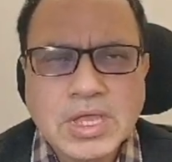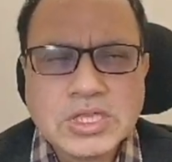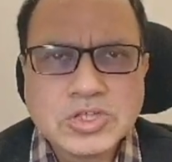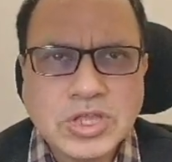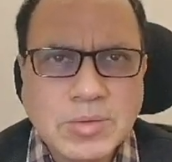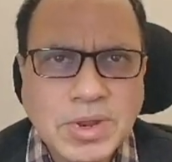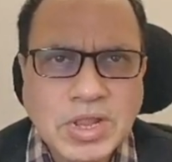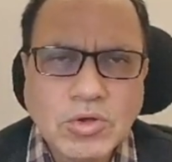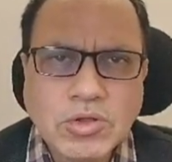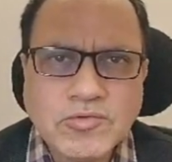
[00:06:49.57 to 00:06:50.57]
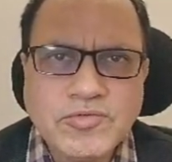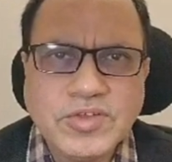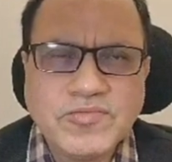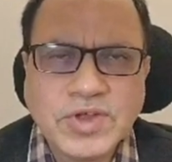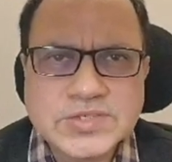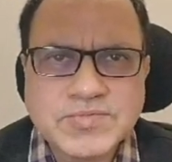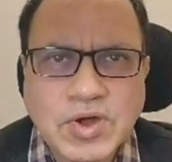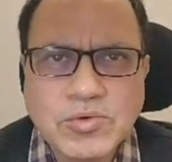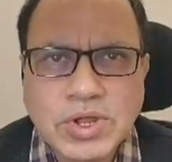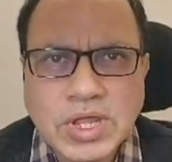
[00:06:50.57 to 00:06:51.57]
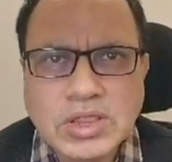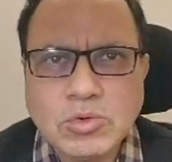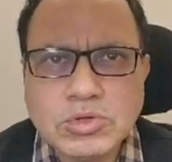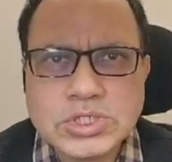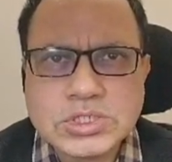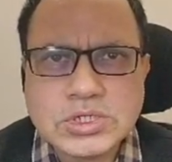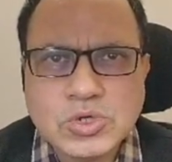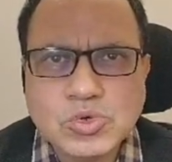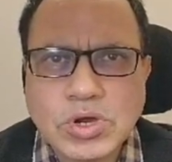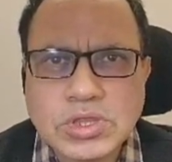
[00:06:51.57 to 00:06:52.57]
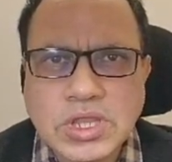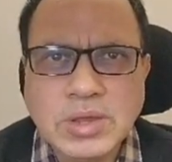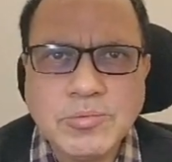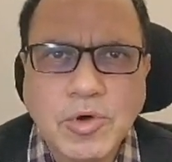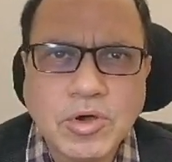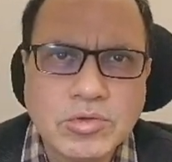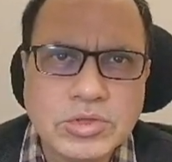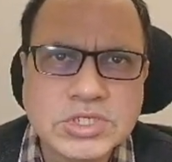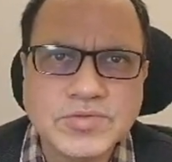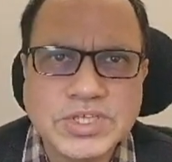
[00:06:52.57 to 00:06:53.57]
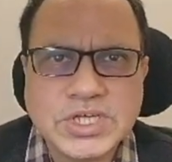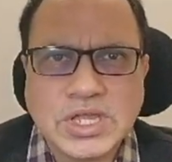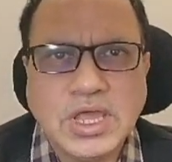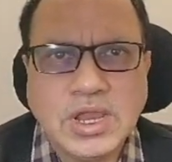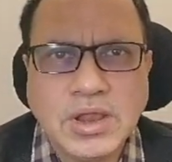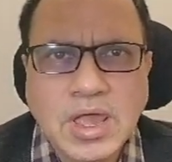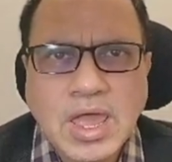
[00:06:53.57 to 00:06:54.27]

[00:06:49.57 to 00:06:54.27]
So there'll be a lot of defects found in those 2 or 3 modules which are there.